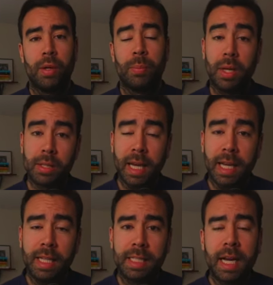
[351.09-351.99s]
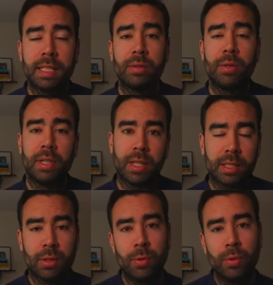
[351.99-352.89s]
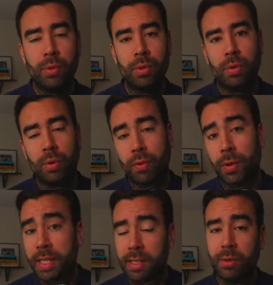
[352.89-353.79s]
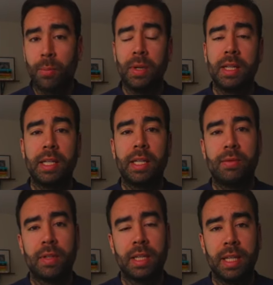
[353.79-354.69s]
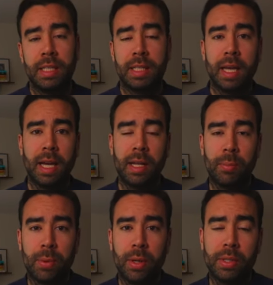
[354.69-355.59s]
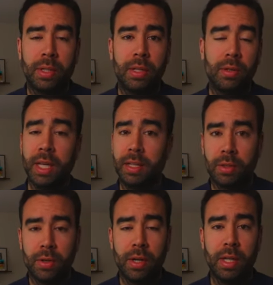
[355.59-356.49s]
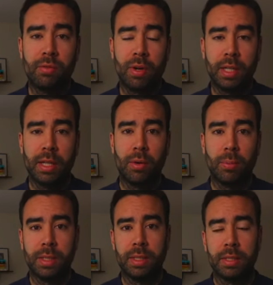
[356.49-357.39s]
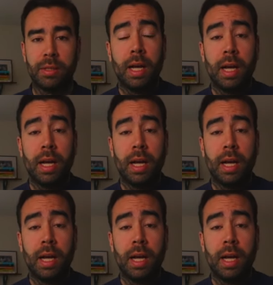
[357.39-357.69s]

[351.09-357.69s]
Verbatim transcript: Because a design student at school, of course, has completely different needs than a person in their 30s running their own business.